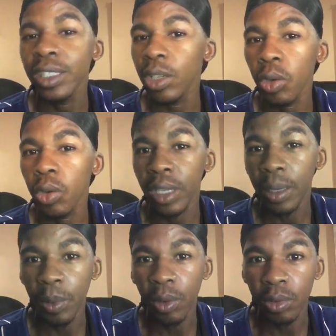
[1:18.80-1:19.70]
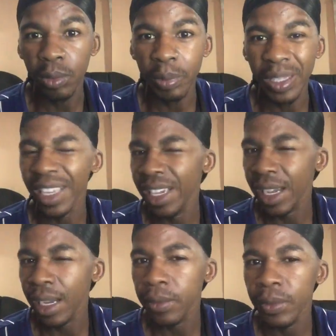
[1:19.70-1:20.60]
lot about being a
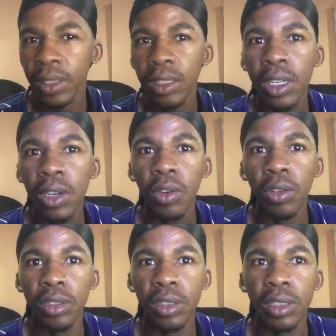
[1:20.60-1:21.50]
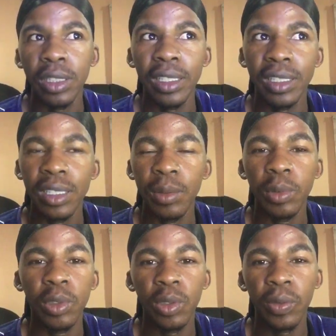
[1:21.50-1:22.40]
gaffer on a scene,
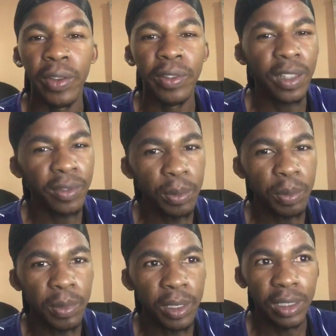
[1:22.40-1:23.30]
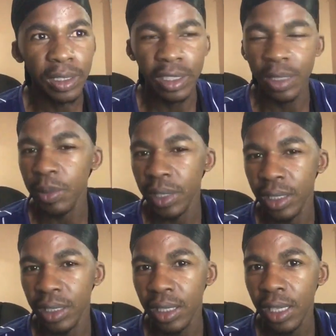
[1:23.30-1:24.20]
because of I've never
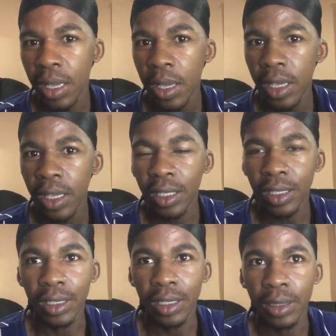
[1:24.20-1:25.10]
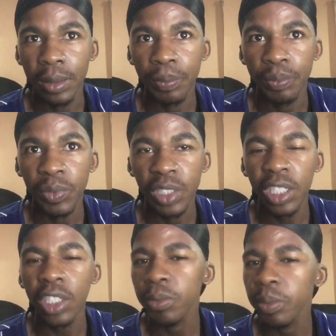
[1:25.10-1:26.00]
experienced
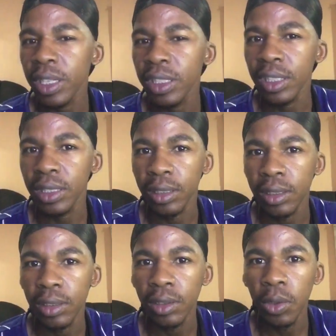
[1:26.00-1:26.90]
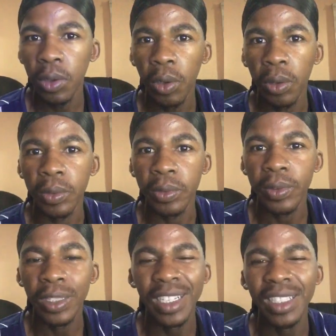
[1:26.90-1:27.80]
such passion of
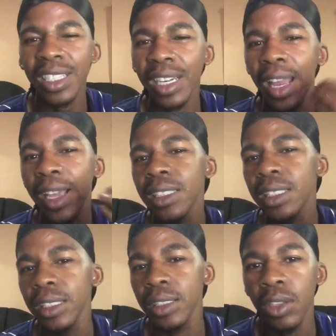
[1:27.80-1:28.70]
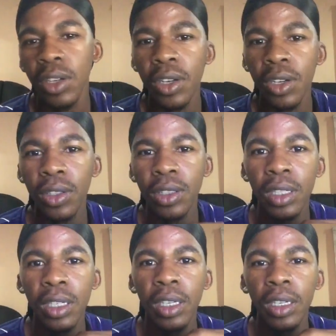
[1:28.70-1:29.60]
creating lighting
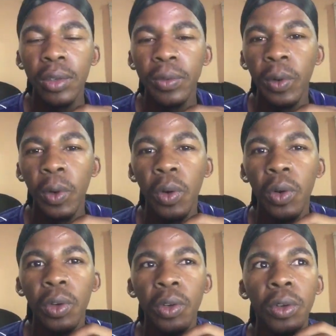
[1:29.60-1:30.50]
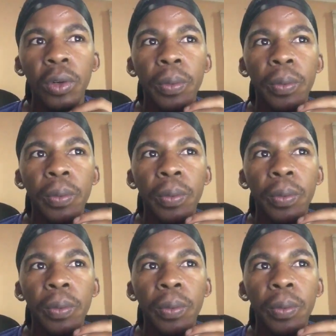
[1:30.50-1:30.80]
for